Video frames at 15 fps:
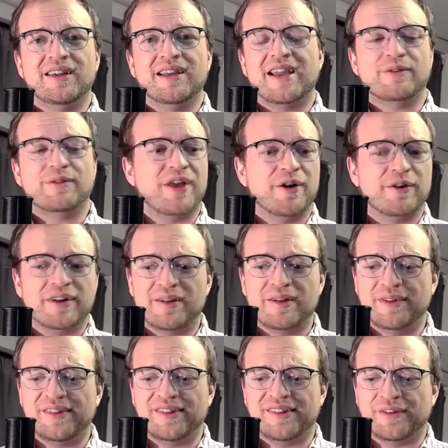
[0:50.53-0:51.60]
And without him,
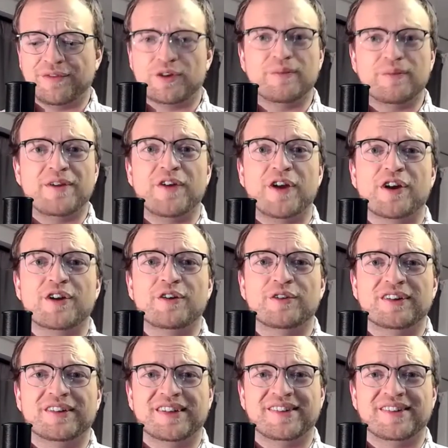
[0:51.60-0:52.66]
it's as if though my very own
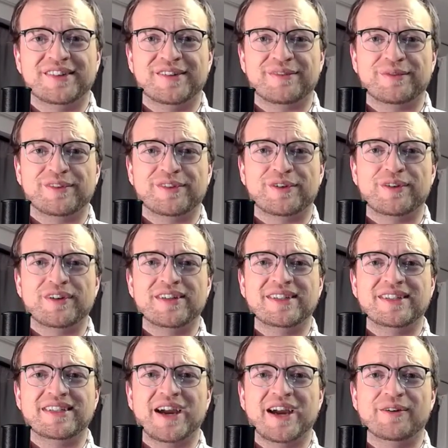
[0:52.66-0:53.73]
existence was thrown
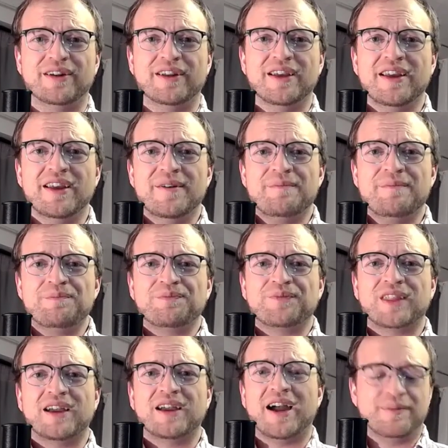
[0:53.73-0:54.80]
into doubt.
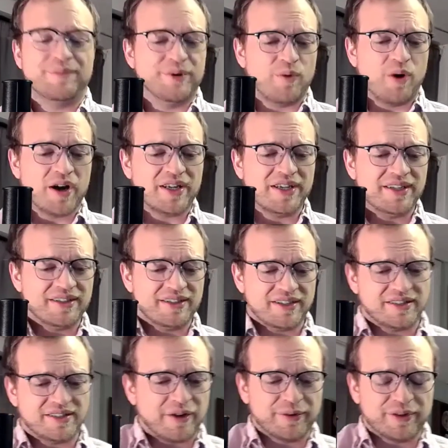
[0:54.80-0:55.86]
I'd be walking
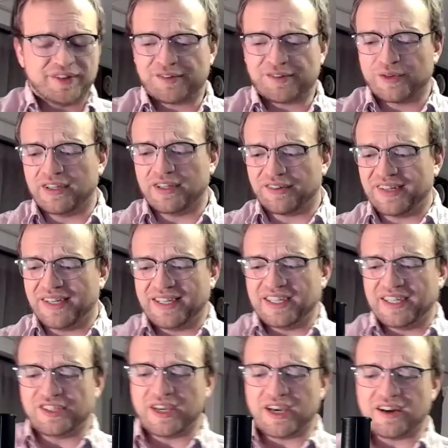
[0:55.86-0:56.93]
down the street or sitting in
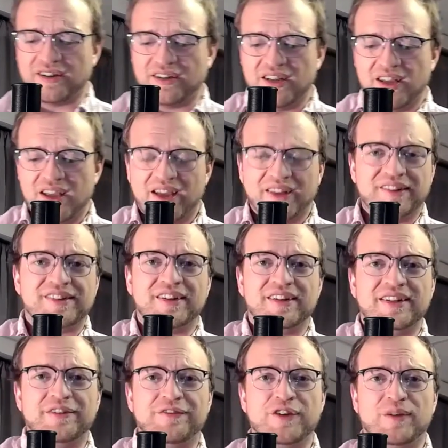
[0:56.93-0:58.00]
a chair and
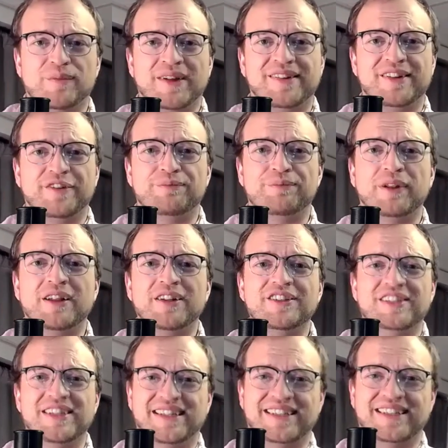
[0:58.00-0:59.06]
suddenly feel myself
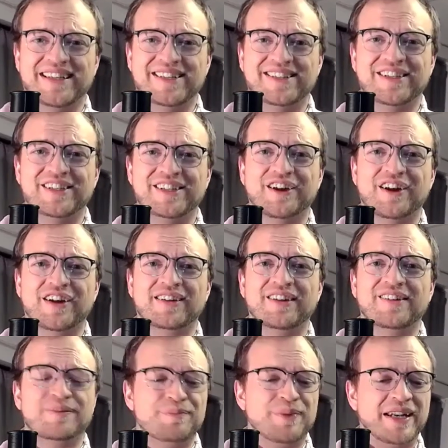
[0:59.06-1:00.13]
plunging into
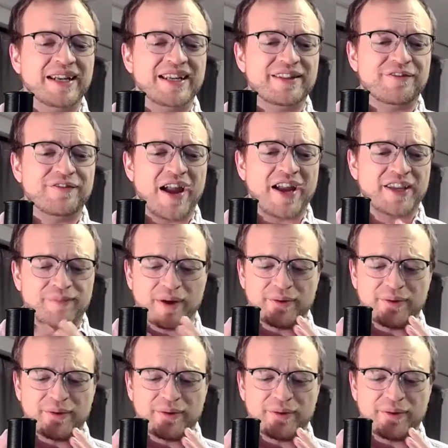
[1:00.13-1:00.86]
darkness, spinning in the vacuum.